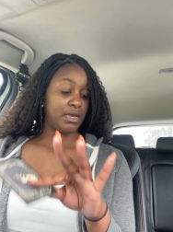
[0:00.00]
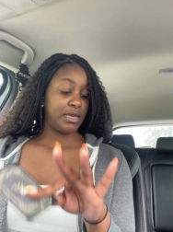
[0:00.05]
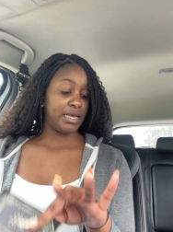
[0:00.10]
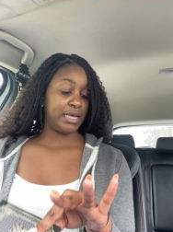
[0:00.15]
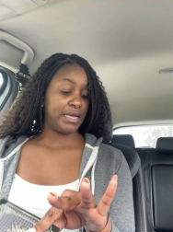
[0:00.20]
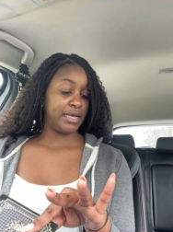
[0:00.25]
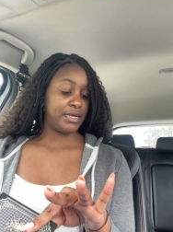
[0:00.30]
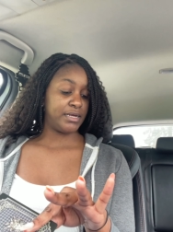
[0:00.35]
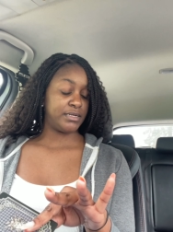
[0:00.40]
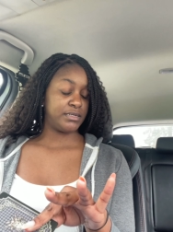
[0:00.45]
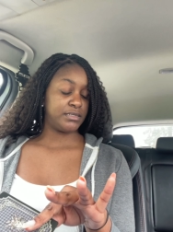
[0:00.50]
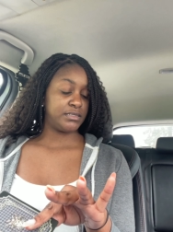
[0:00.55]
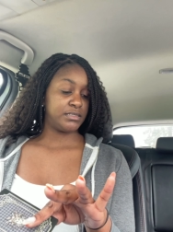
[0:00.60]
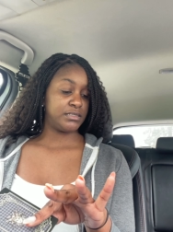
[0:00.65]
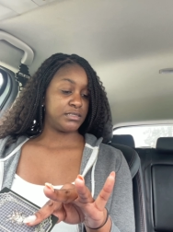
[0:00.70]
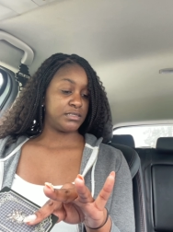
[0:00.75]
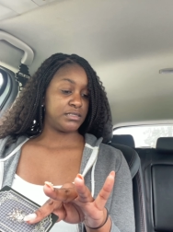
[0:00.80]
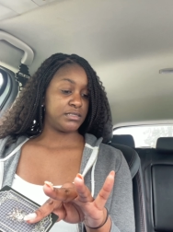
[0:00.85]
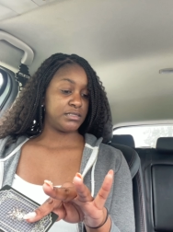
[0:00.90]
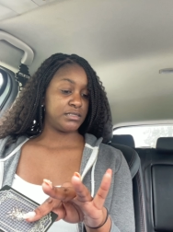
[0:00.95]

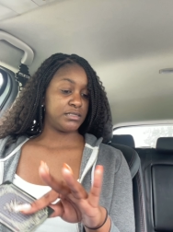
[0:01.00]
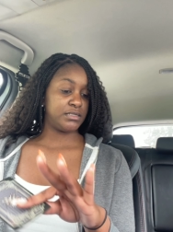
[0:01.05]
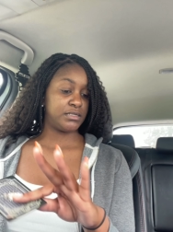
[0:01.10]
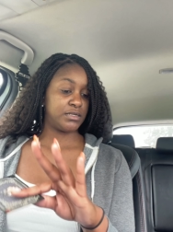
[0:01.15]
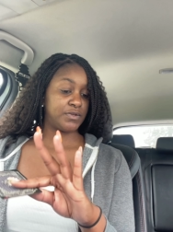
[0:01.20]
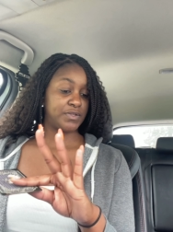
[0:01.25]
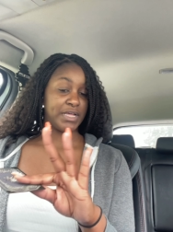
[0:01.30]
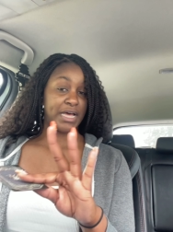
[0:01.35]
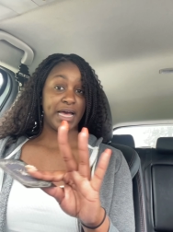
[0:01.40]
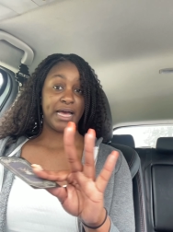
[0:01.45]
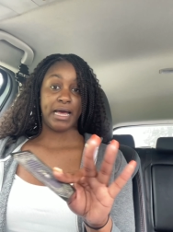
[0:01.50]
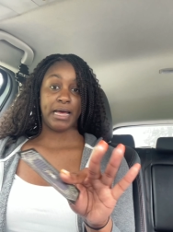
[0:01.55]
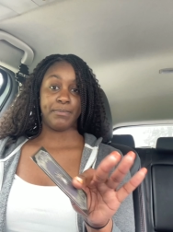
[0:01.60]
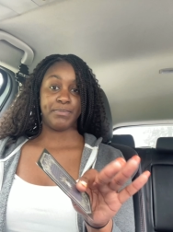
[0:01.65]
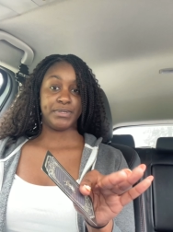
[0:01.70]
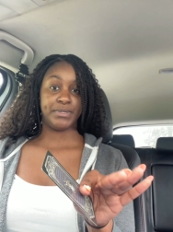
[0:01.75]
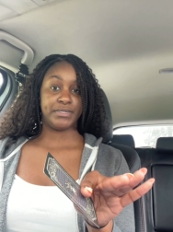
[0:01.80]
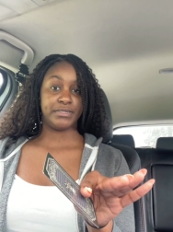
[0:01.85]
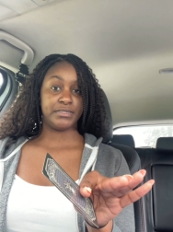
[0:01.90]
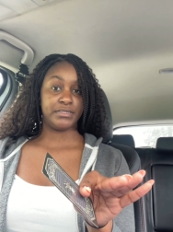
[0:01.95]
And, you know, that
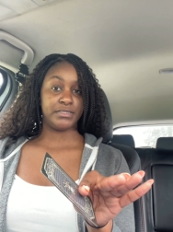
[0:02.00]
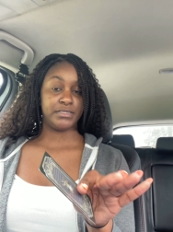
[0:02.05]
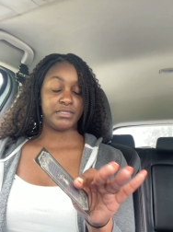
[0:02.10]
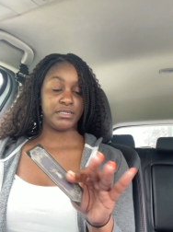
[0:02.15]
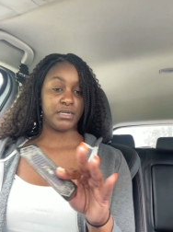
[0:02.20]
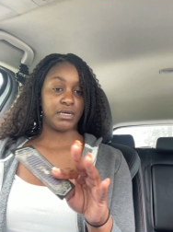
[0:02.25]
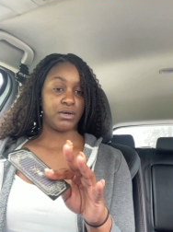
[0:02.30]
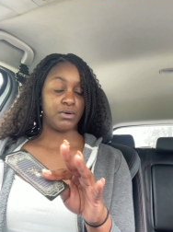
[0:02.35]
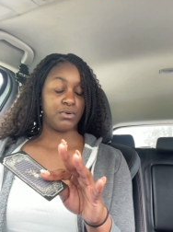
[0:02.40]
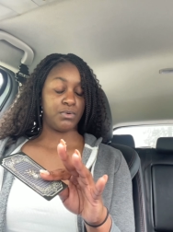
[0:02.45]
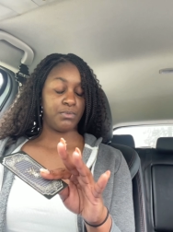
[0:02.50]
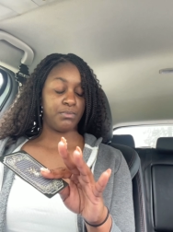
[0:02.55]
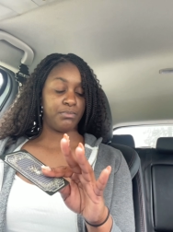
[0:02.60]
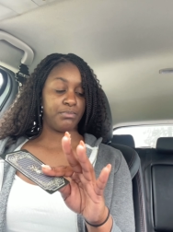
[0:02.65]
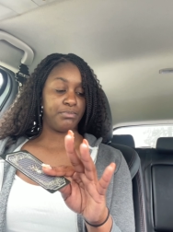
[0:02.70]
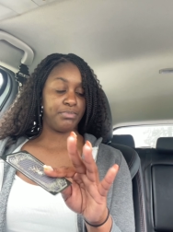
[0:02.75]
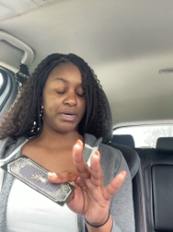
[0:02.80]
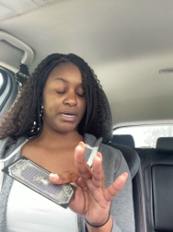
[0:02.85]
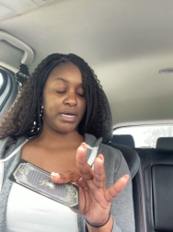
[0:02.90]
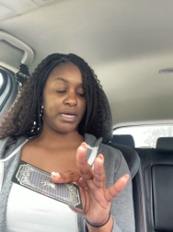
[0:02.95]
happens, you know,
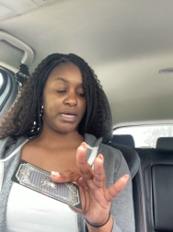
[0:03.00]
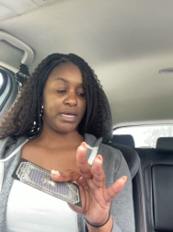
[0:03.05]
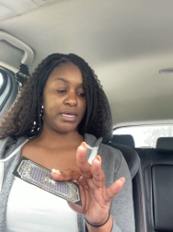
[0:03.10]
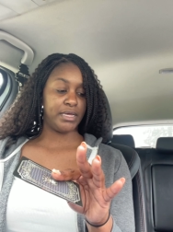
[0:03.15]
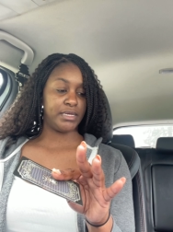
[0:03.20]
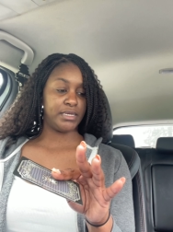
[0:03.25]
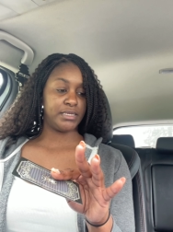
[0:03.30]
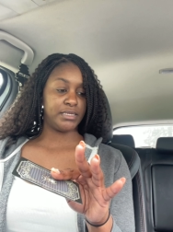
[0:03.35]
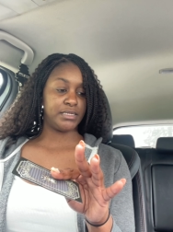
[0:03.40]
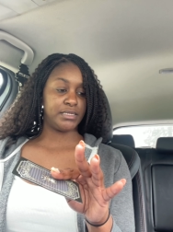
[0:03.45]
but